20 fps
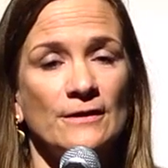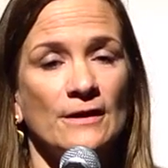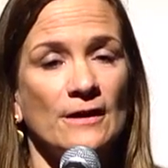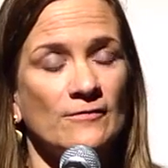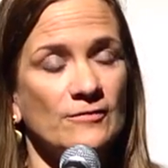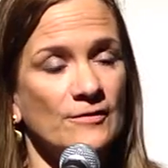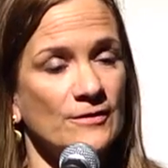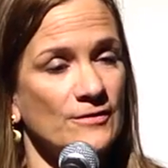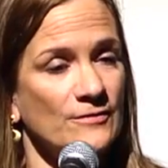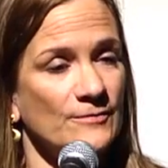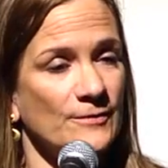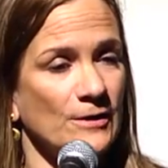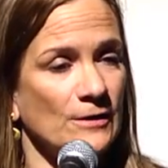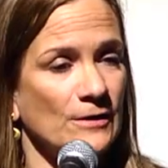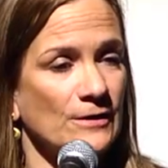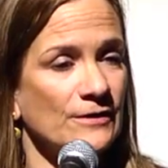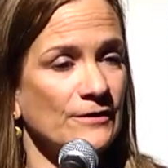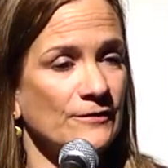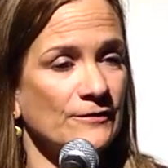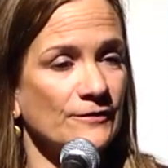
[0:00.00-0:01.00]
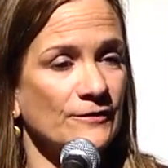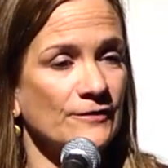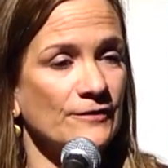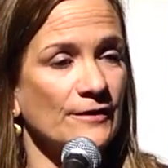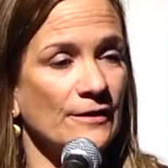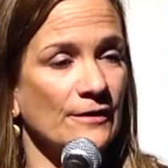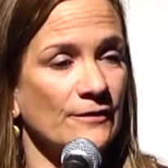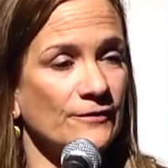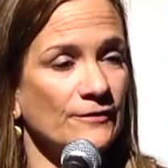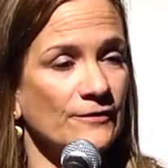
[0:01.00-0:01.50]
African Americans
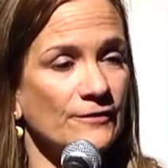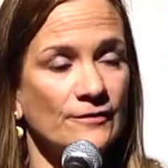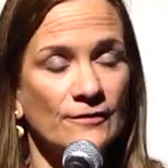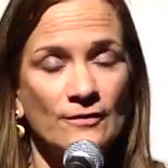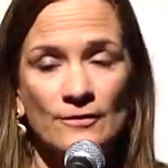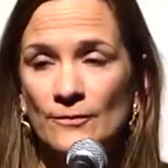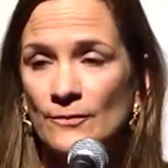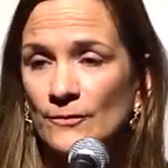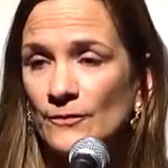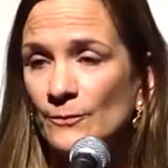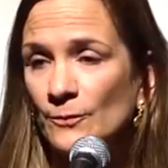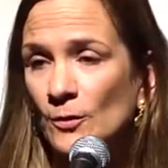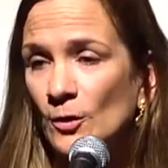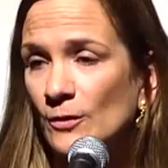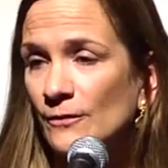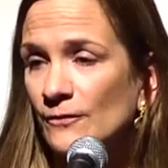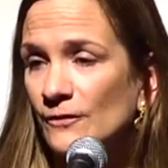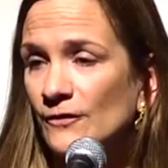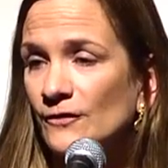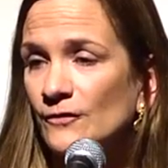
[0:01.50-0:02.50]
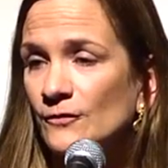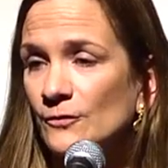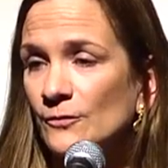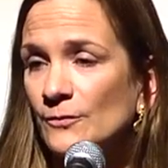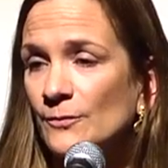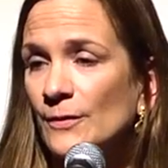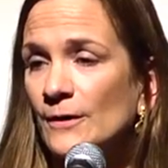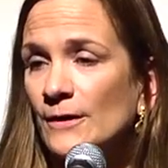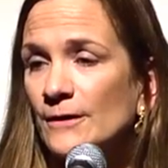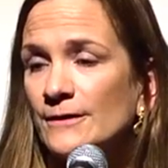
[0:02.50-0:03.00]
as part of the
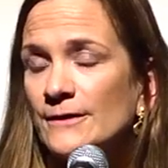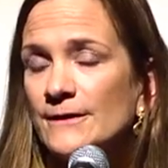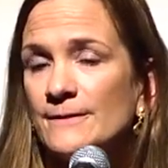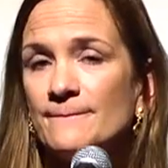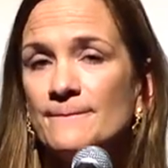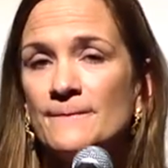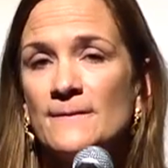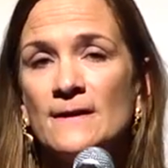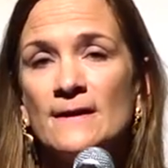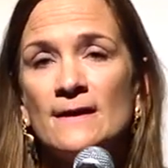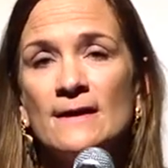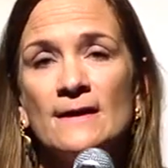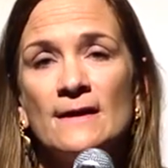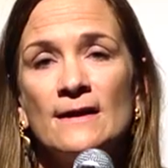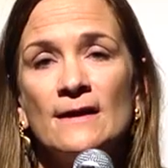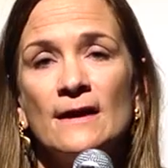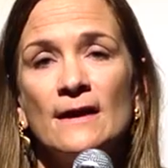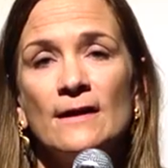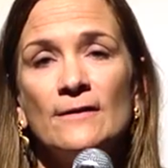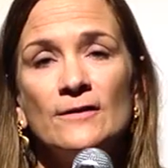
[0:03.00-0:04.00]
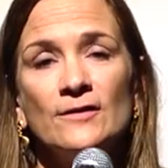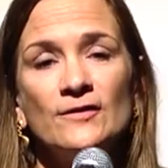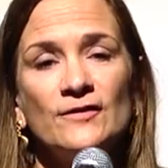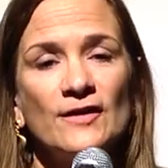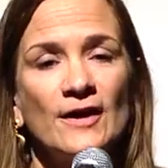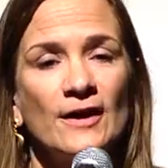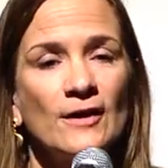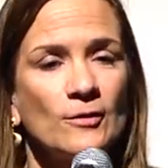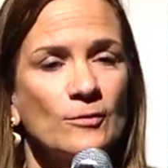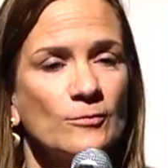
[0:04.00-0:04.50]
student body. And the
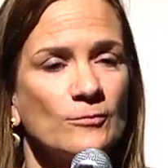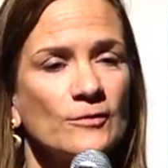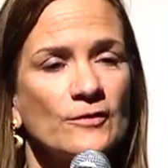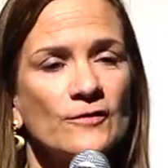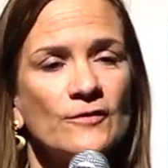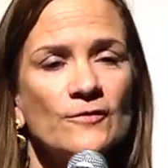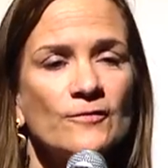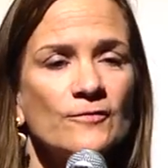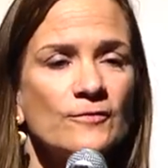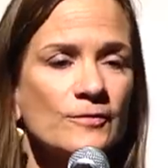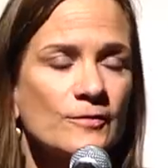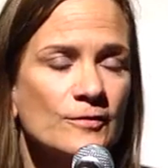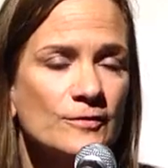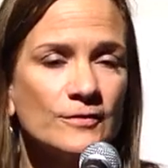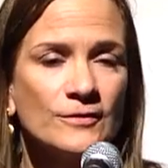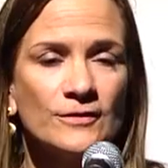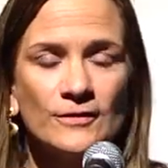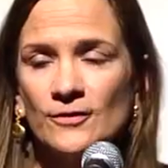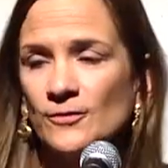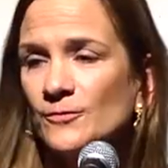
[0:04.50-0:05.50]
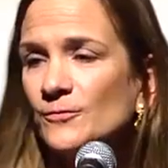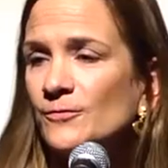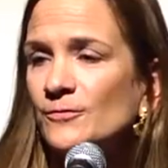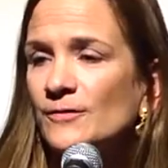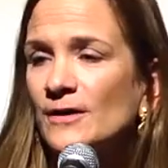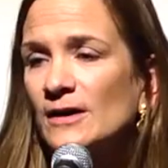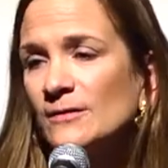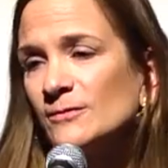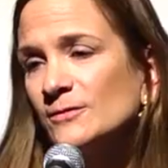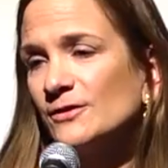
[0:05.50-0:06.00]
town was full of
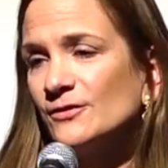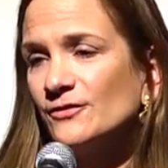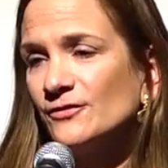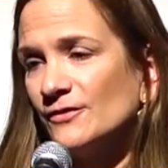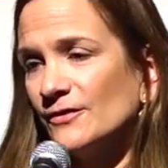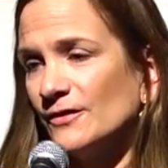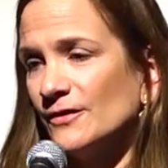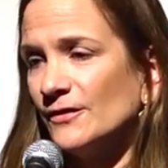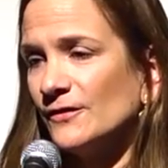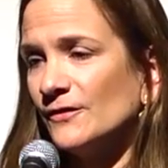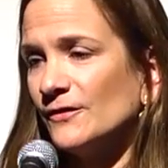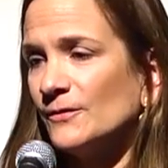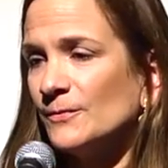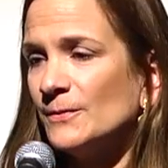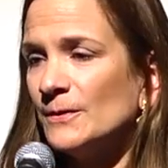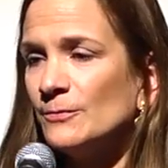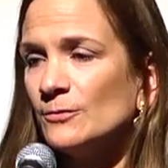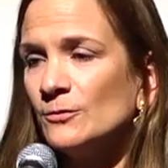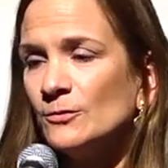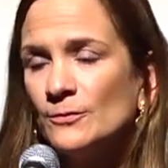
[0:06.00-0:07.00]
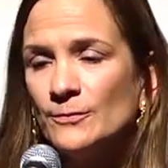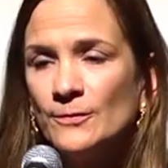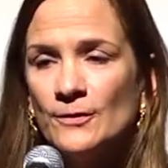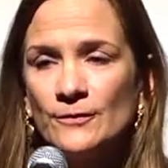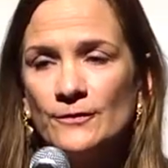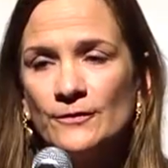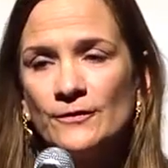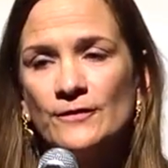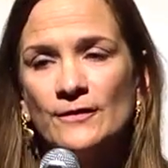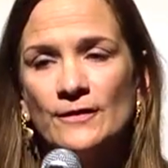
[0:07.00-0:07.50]
abolitionists, people who
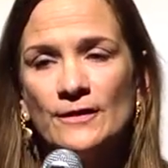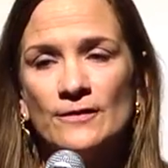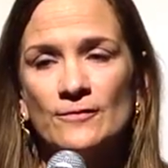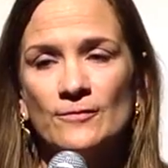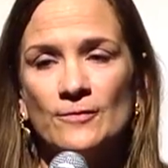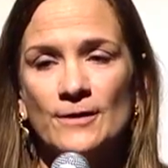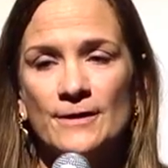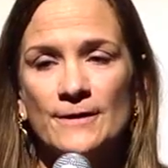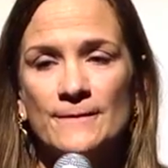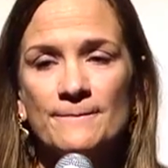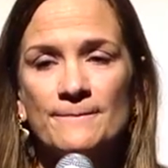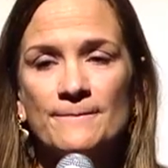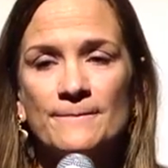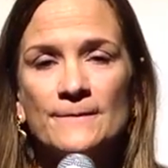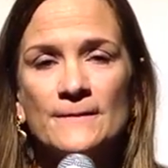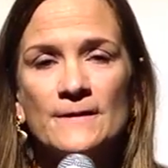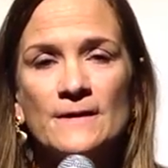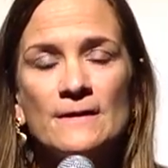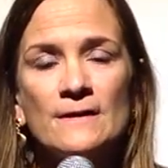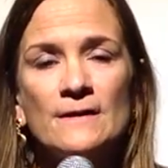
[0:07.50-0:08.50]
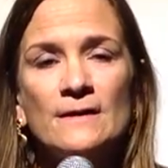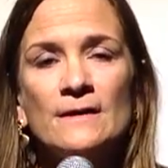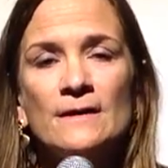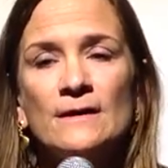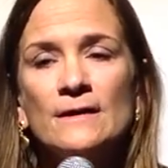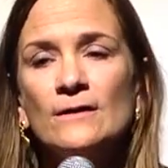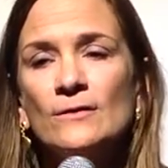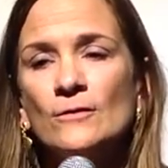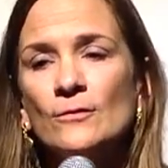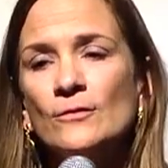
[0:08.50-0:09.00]
opposed slavery.
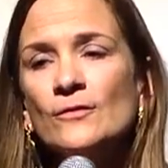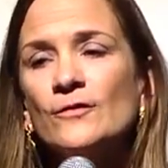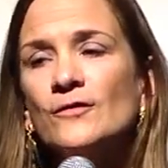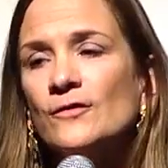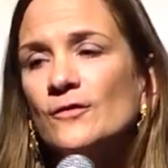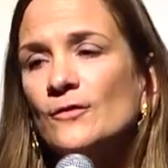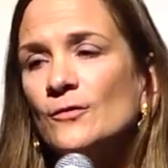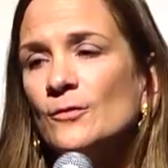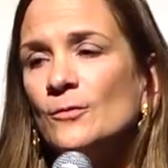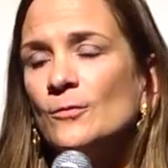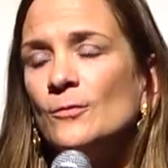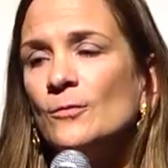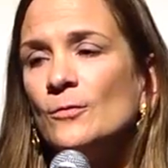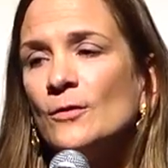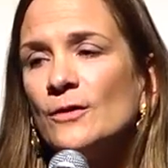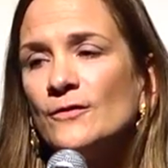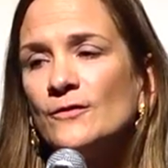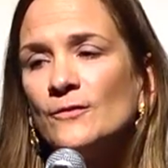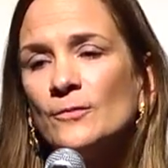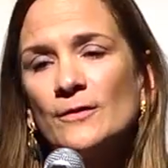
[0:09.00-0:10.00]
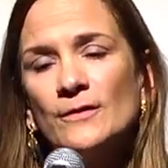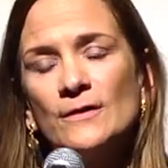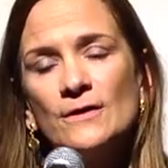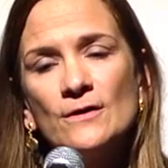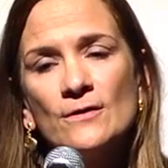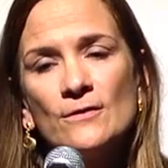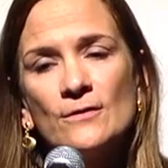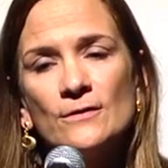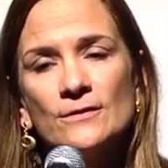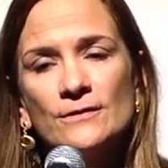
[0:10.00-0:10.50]
It also was what they
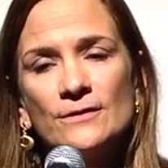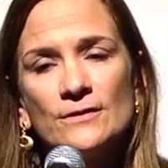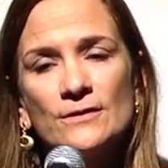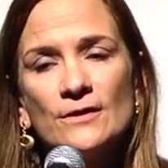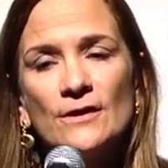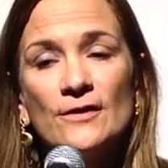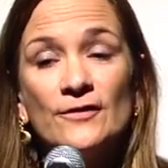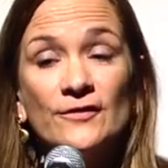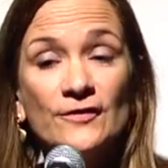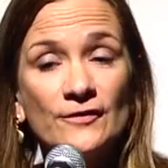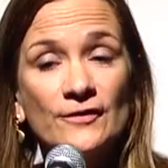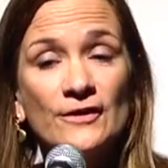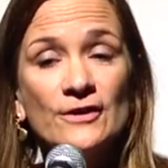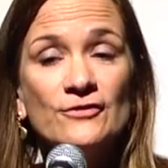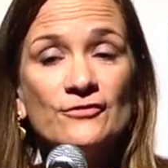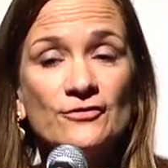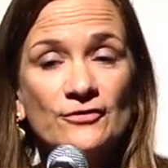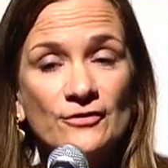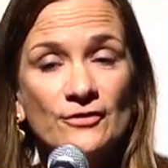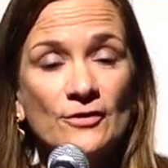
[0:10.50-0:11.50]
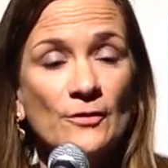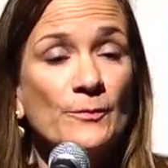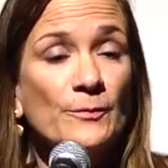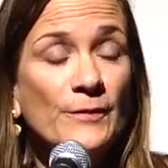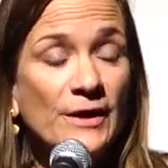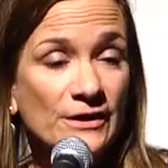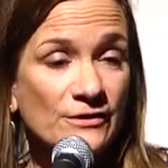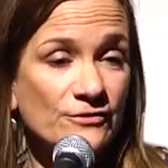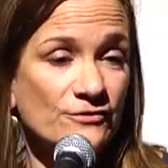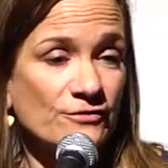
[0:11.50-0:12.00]
called an, a station, a
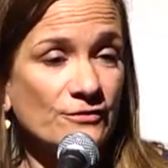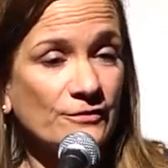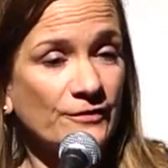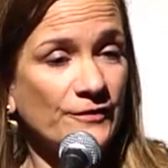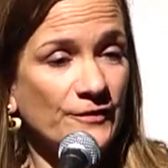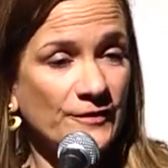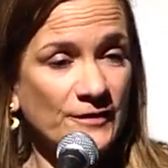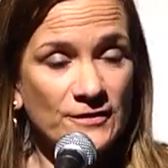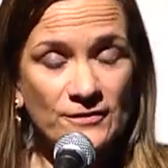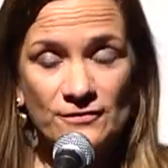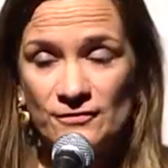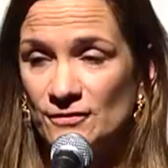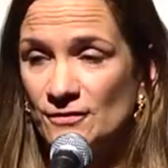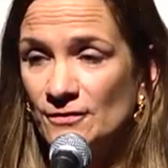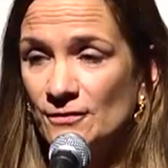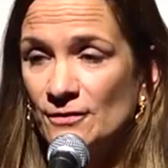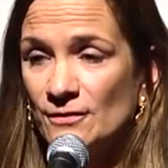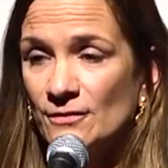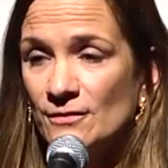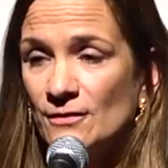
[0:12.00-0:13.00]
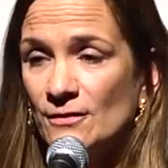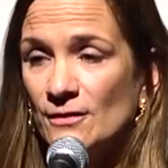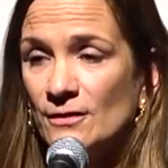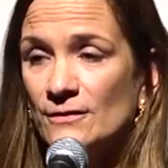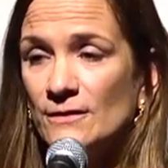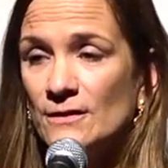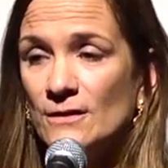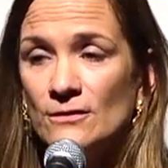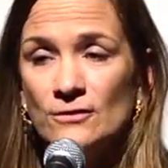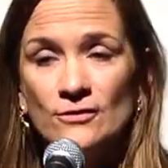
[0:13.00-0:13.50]
major station
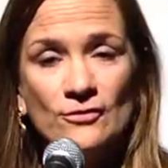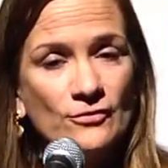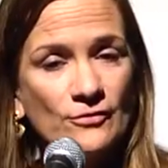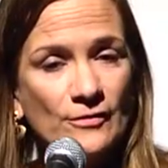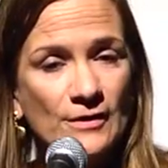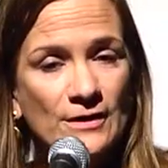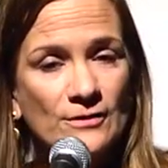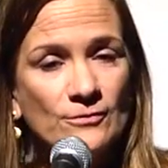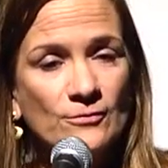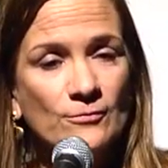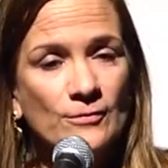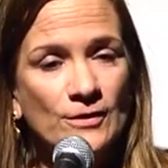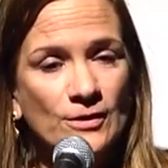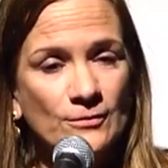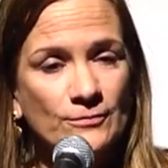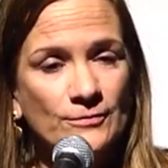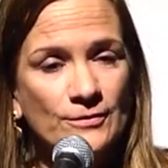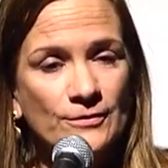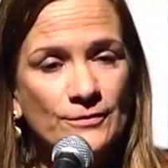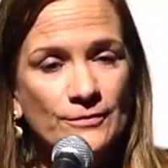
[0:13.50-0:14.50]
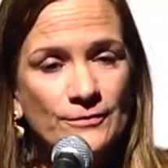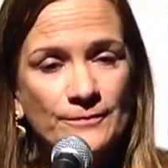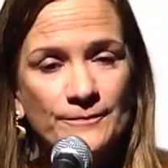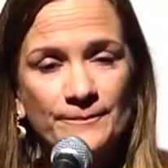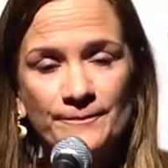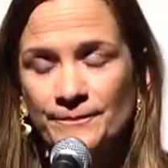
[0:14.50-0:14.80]
on the Underground Railroad.